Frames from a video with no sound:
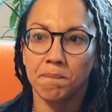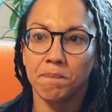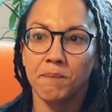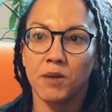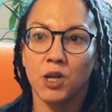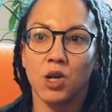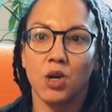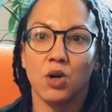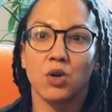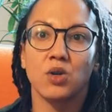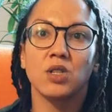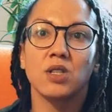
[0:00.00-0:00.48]

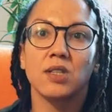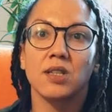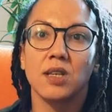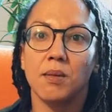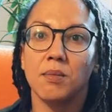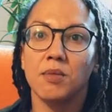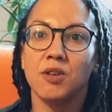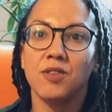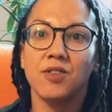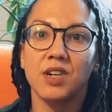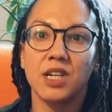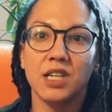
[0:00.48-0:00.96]
You know,
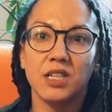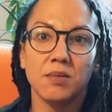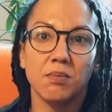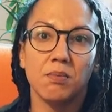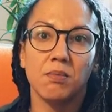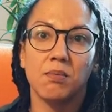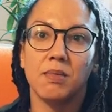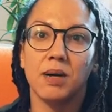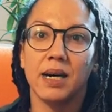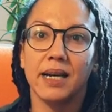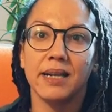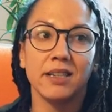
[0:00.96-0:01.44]
some of us
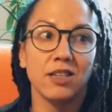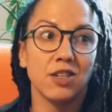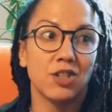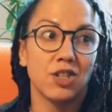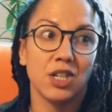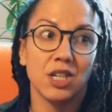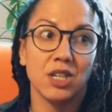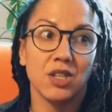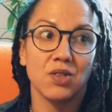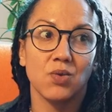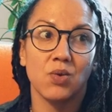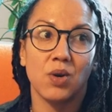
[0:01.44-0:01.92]
might
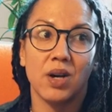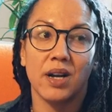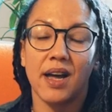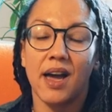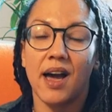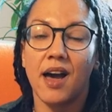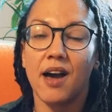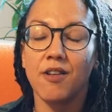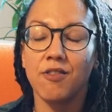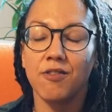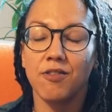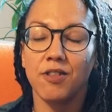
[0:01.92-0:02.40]
just want to
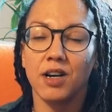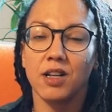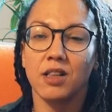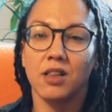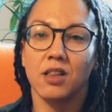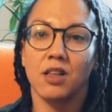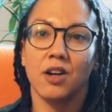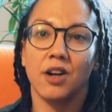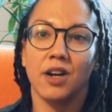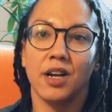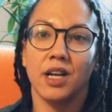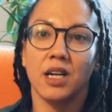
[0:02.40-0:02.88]
have
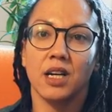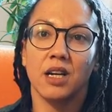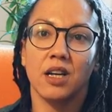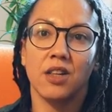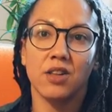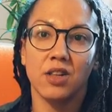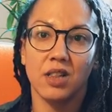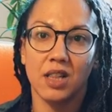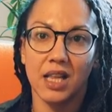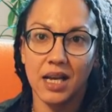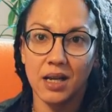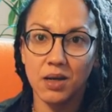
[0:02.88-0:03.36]
fun learning
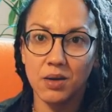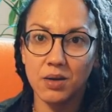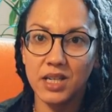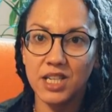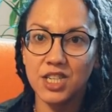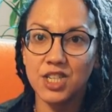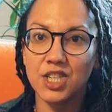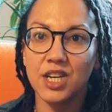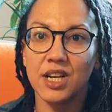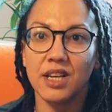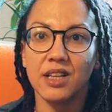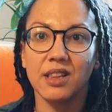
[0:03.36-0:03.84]
another
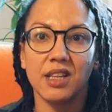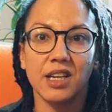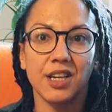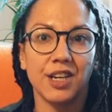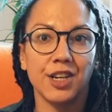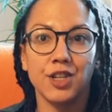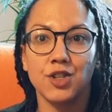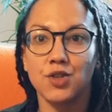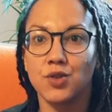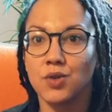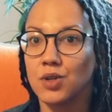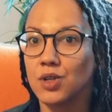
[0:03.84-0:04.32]
language and
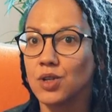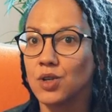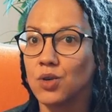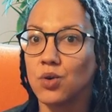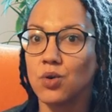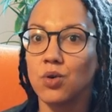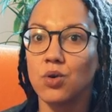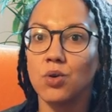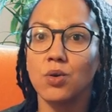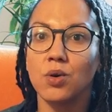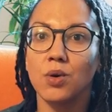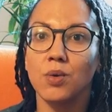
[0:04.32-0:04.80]
think it's really
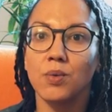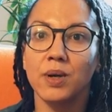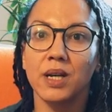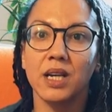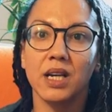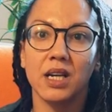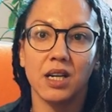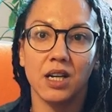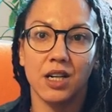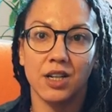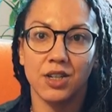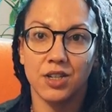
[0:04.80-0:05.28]
cool when we
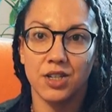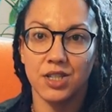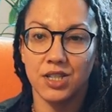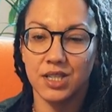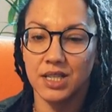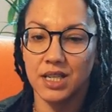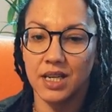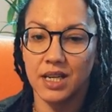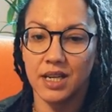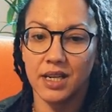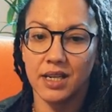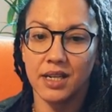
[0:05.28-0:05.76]
can
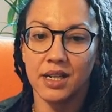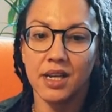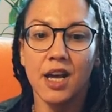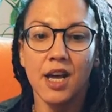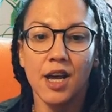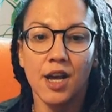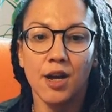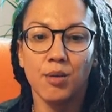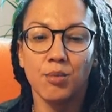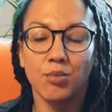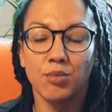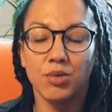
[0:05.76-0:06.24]
understand
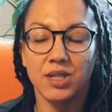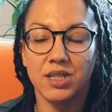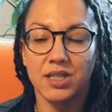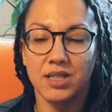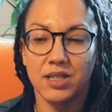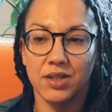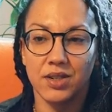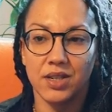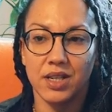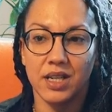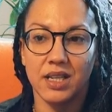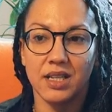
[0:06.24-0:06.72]

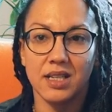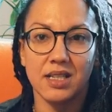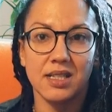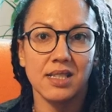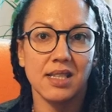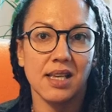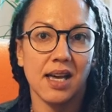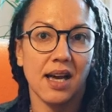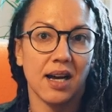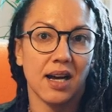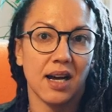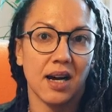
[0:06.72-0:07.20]
Brazilians
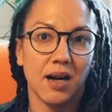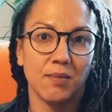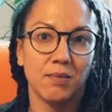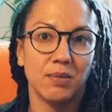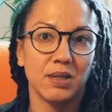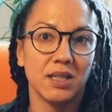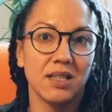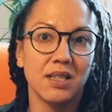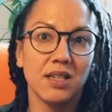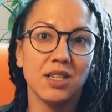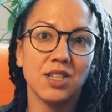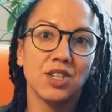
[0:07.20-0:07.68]
at
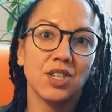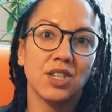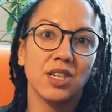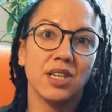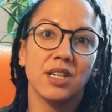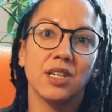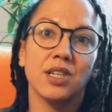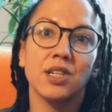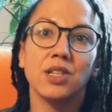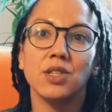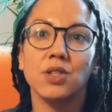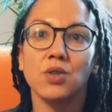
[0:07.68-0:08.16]

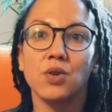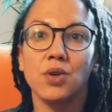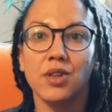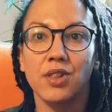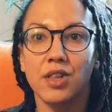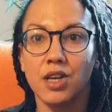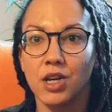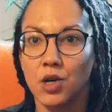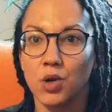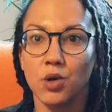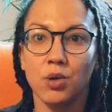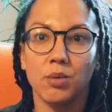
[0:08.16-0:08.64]
competitions, or
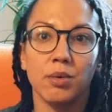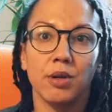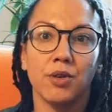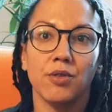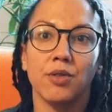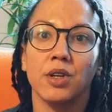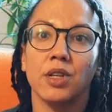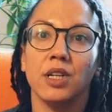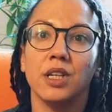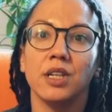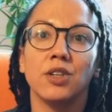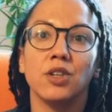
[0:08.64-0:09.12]
think it would be
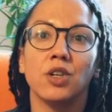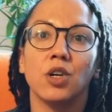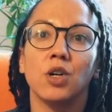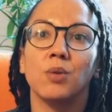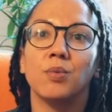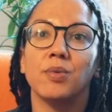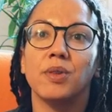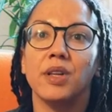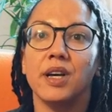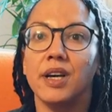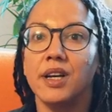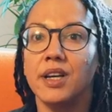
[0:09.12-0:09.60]
really
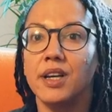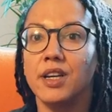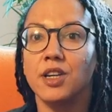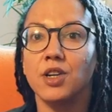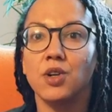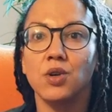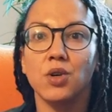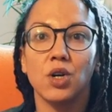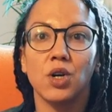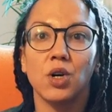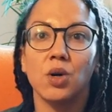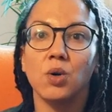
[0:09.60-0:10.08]
dope that
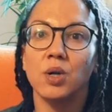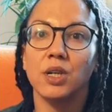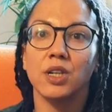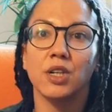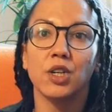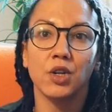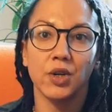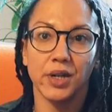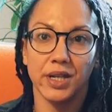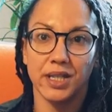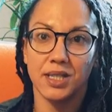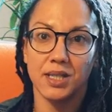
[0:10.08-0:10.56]
you could go on
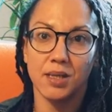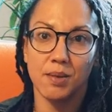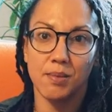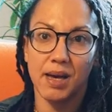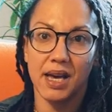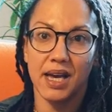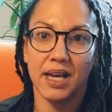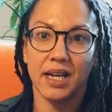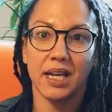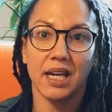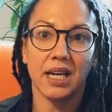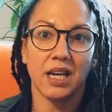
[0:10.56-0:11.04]
a Gracie
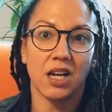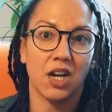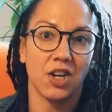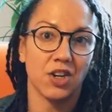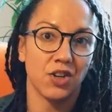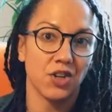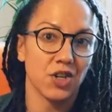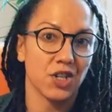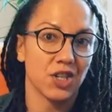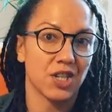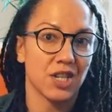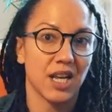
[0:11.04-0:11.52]
Mag and
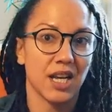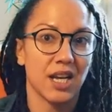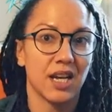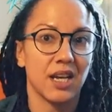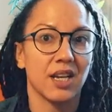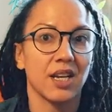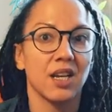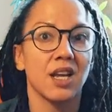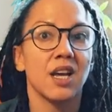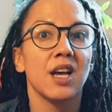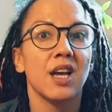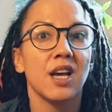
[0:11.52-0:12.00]

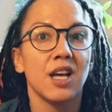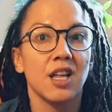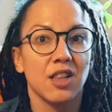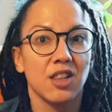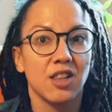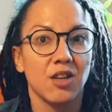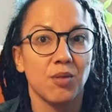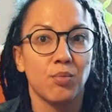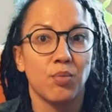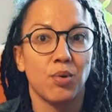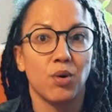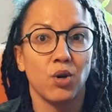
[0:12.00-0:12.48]
understand
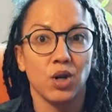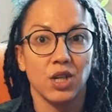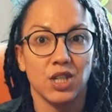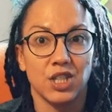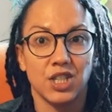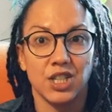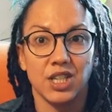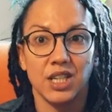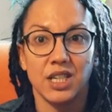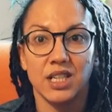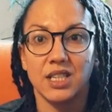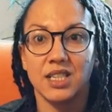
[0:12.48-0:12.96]
the
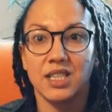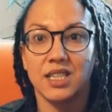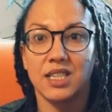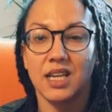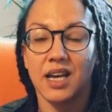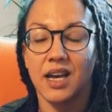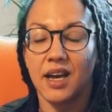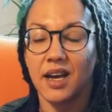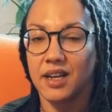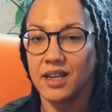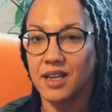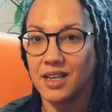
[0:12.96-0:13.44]
Portuguese
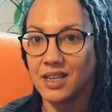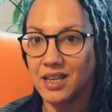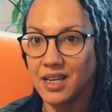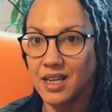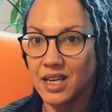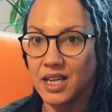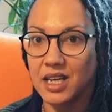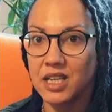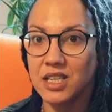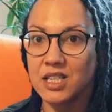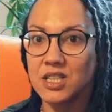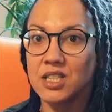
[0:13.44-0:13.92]

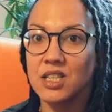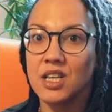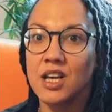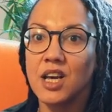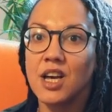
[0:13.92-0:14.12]
techniques.